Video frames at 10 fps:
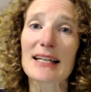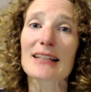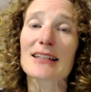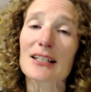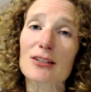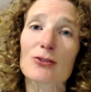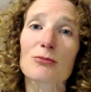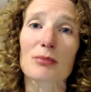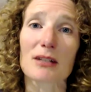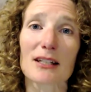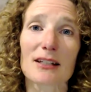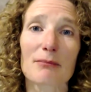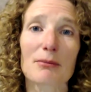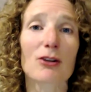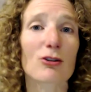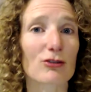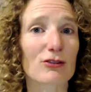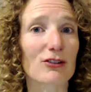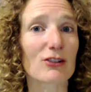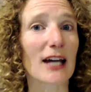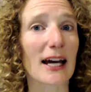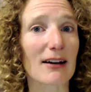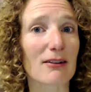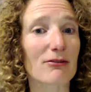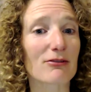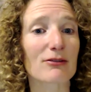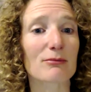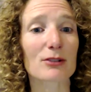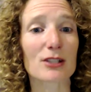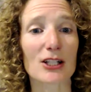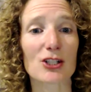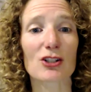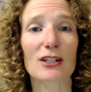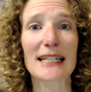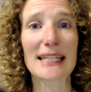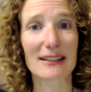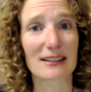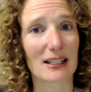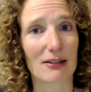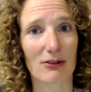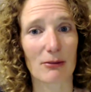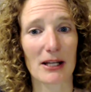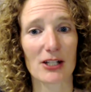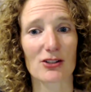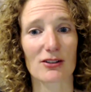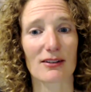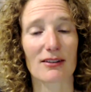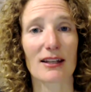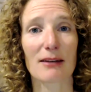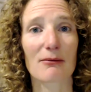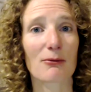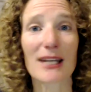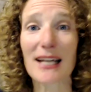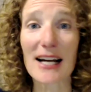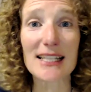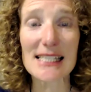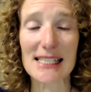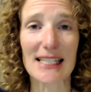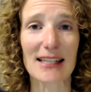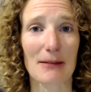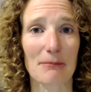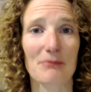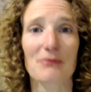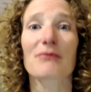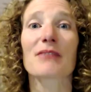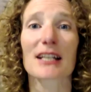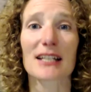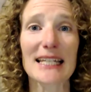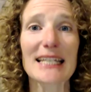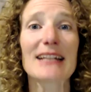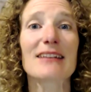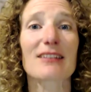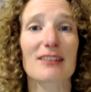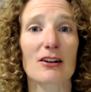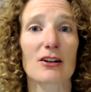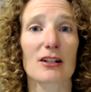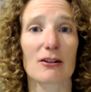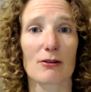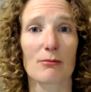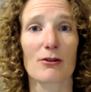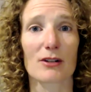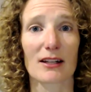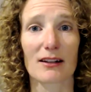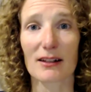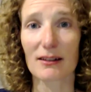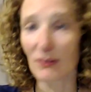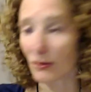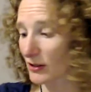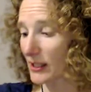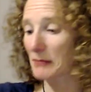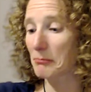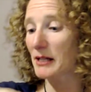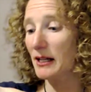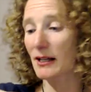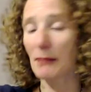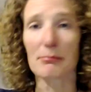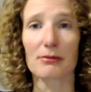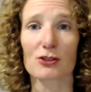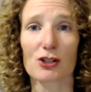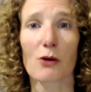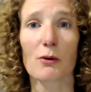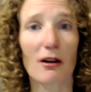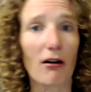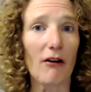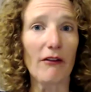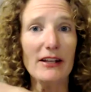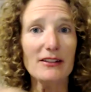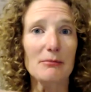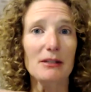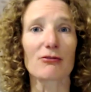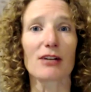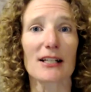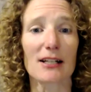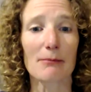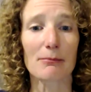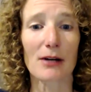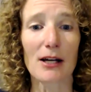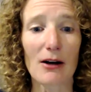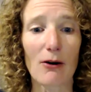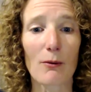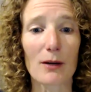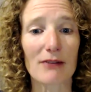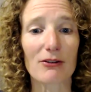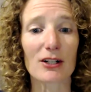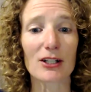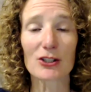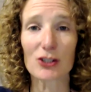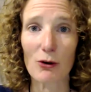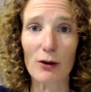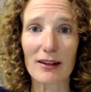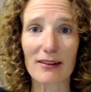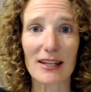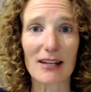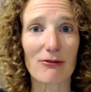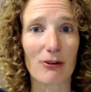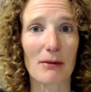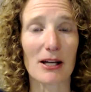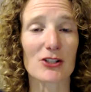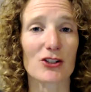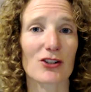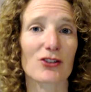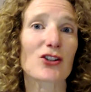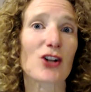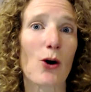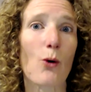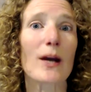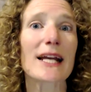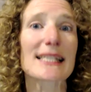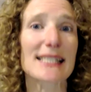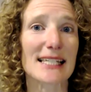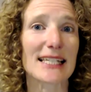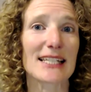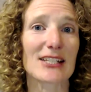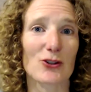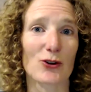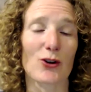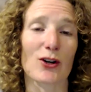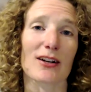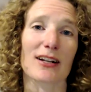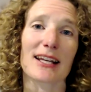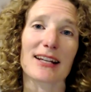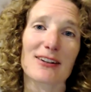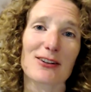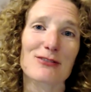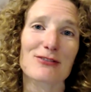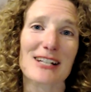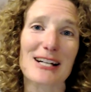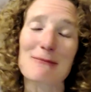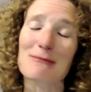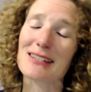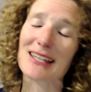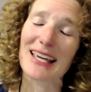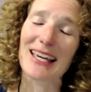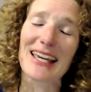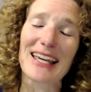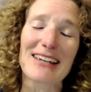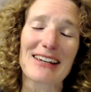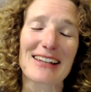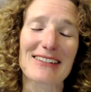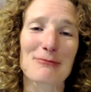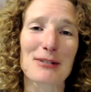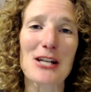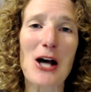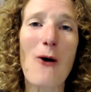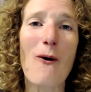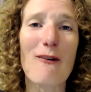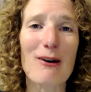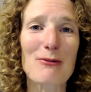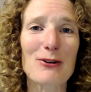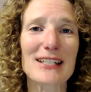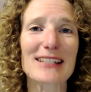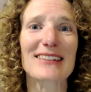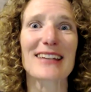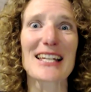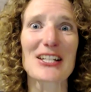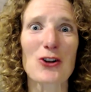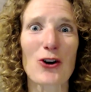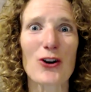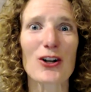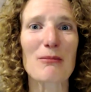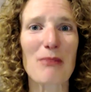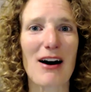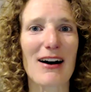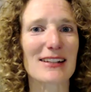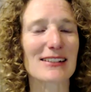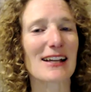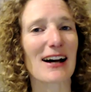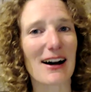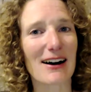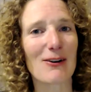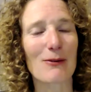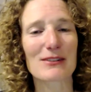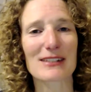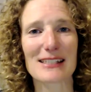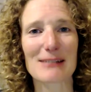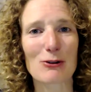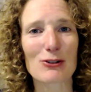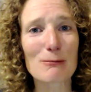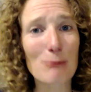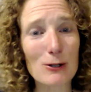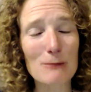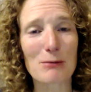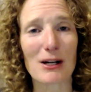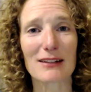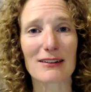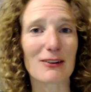That could be because you have potential hidden inflammations. We can't see them. They're inside our body. There's not like a big lump showing, oh, there's a big red lump or whatever, showing the inflammation. No, it's internal. And a lot of times, as we know, our bodies, the internal parts are obviously the most important parts.